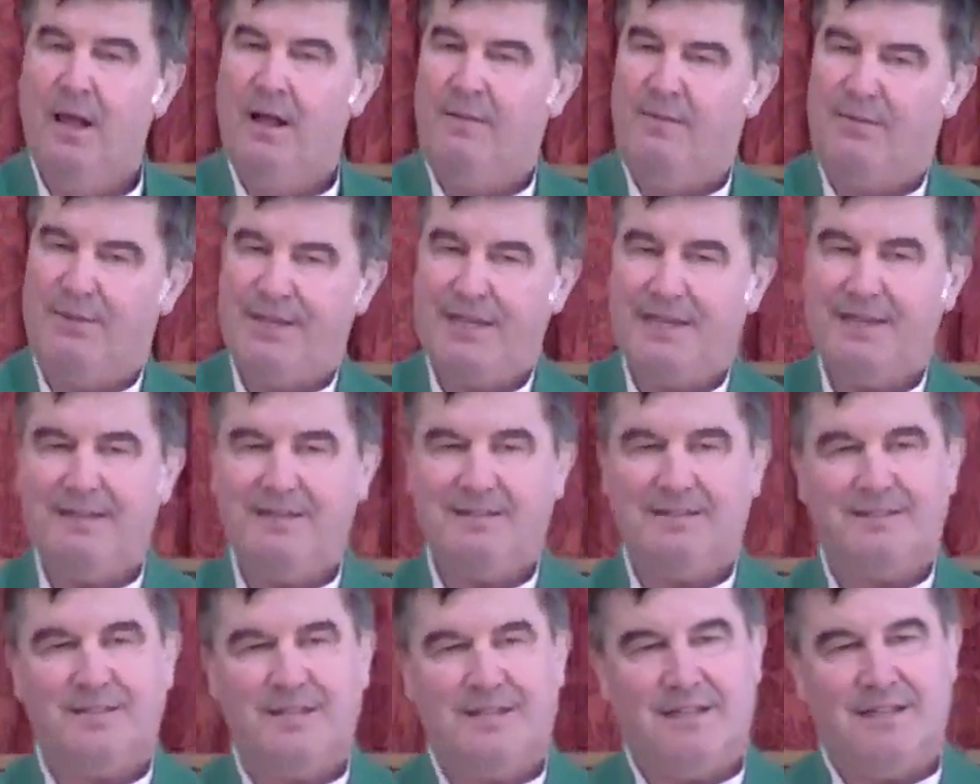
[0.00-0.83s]

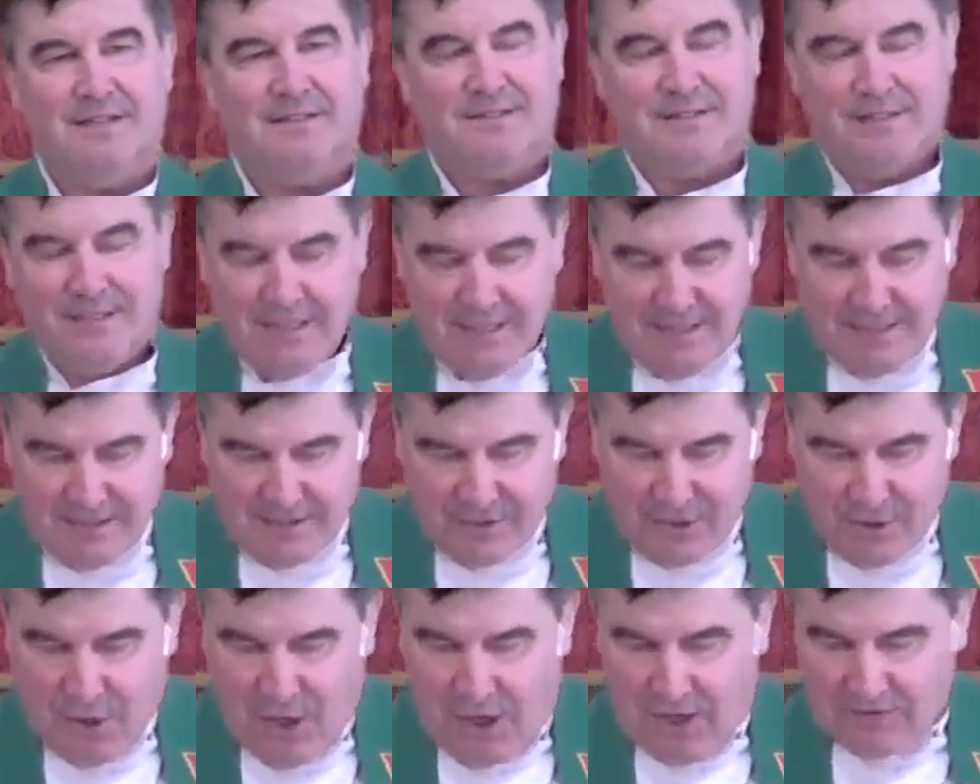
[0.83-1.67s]
These things, these
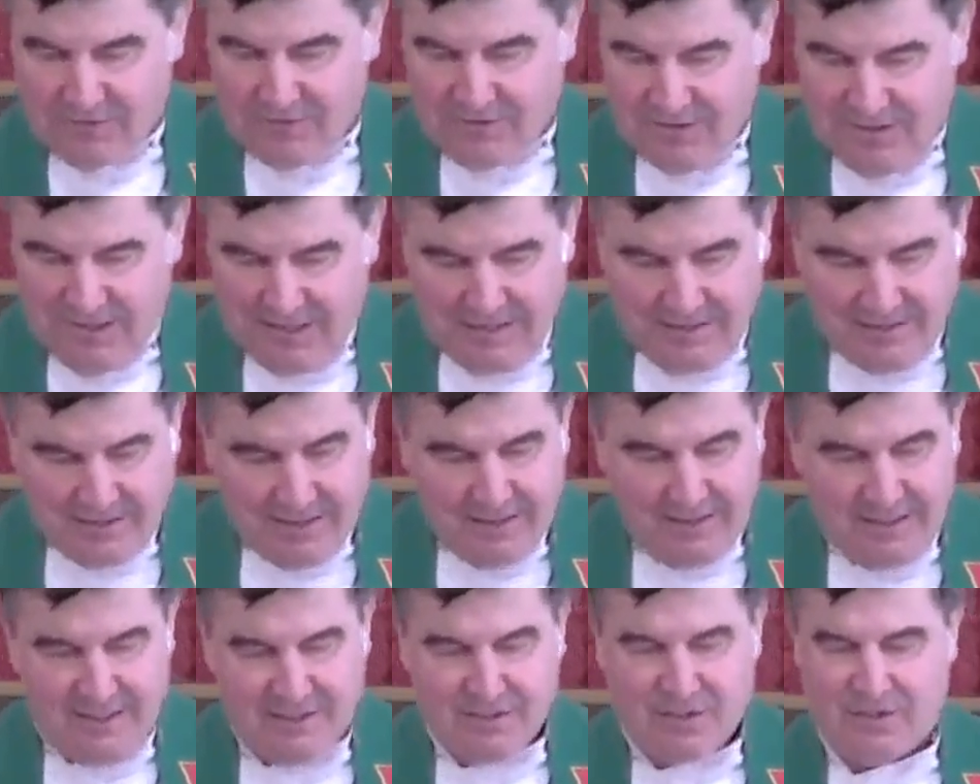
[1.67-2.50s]
thoughts, these
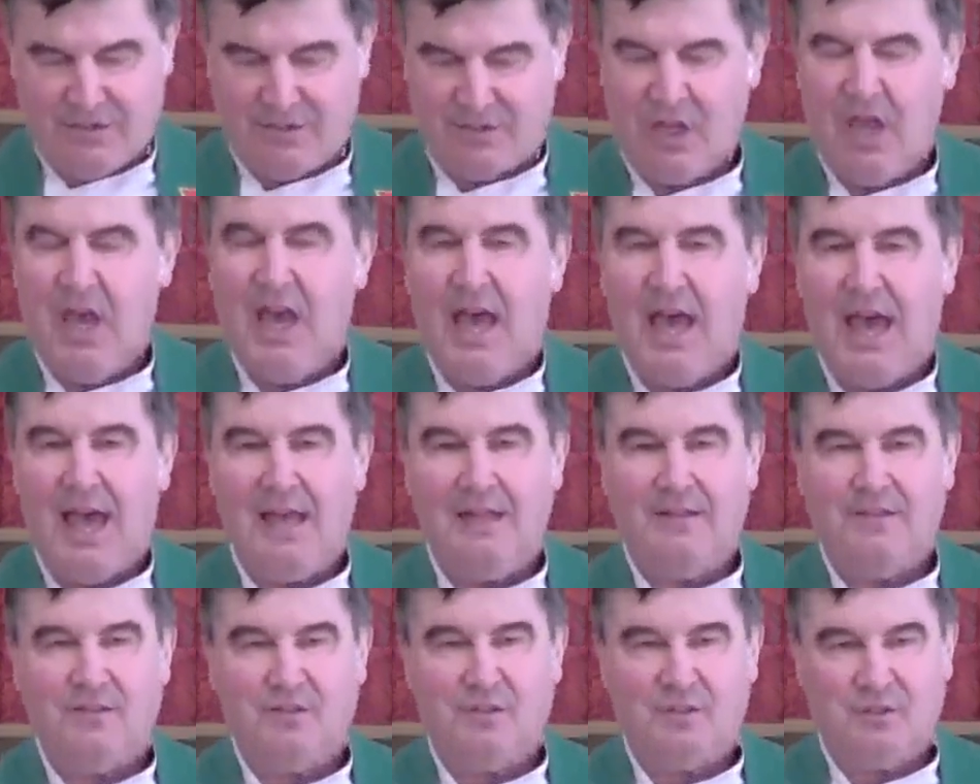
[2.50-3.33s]
conditions,
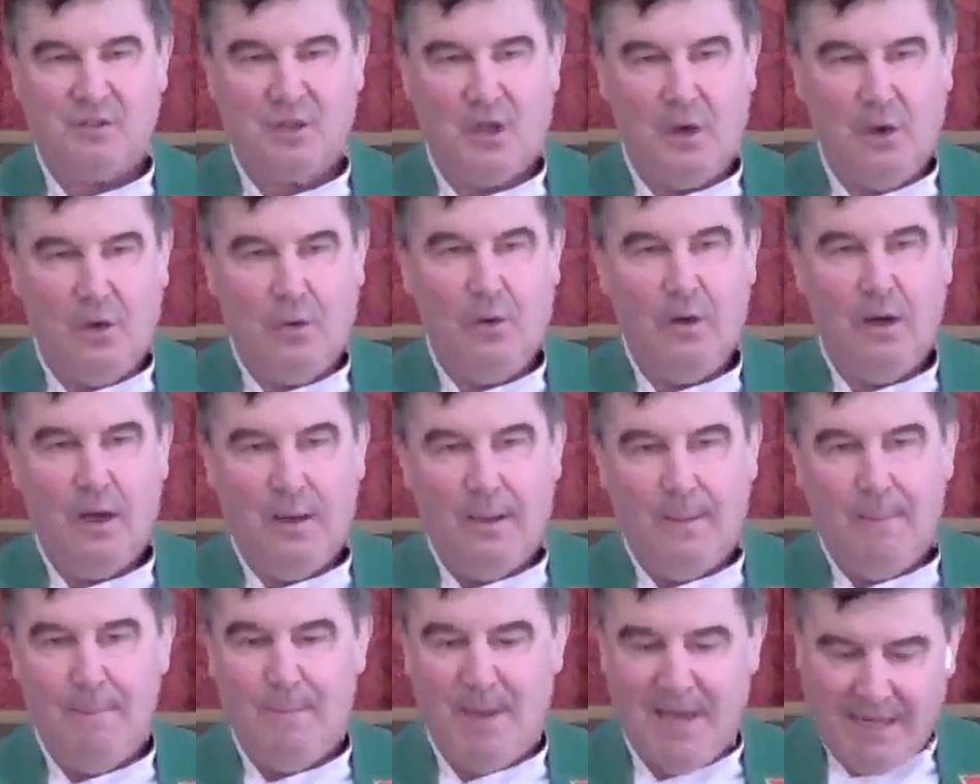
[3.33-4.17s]
and so
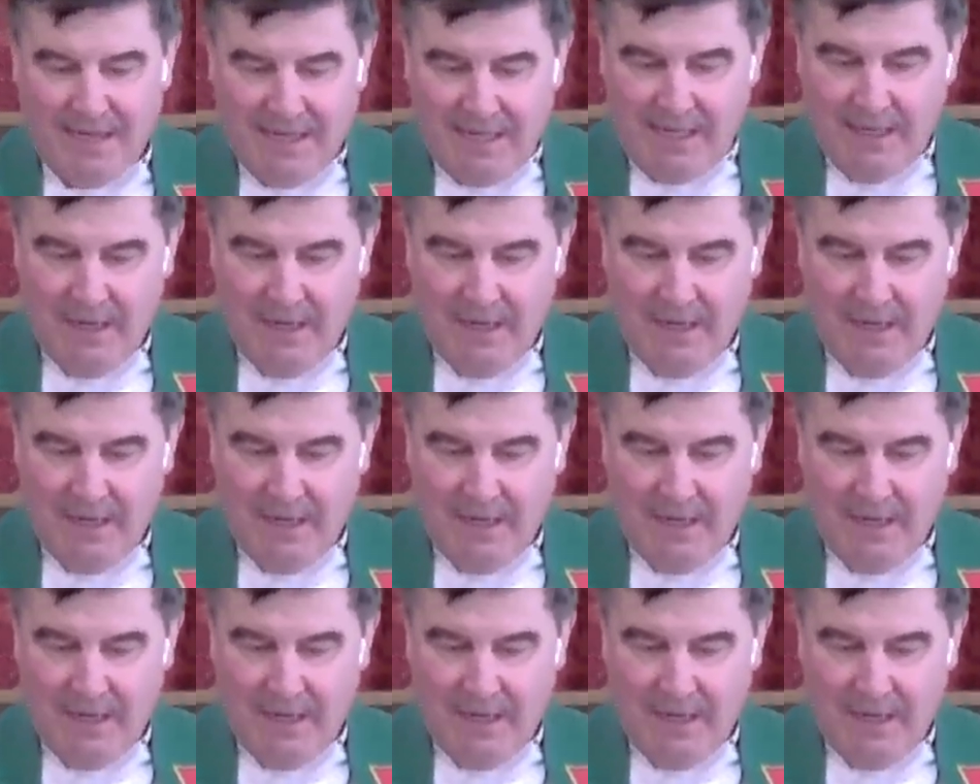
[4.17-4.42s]
many